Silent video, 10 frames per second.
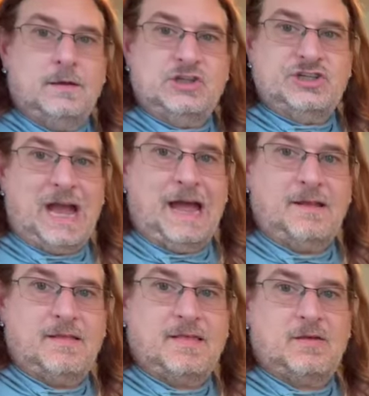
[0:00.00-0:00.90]

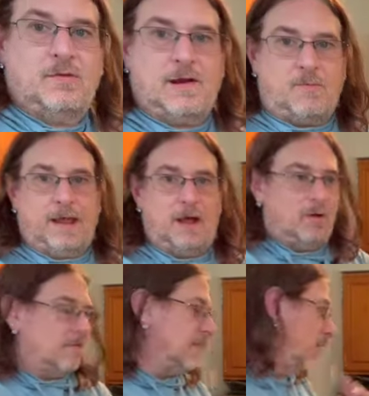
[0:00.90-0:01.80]
shot. So there we
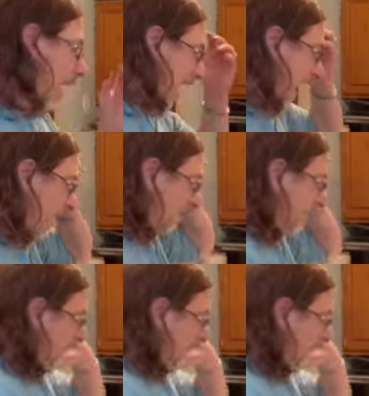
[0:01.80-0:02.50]
go. So I have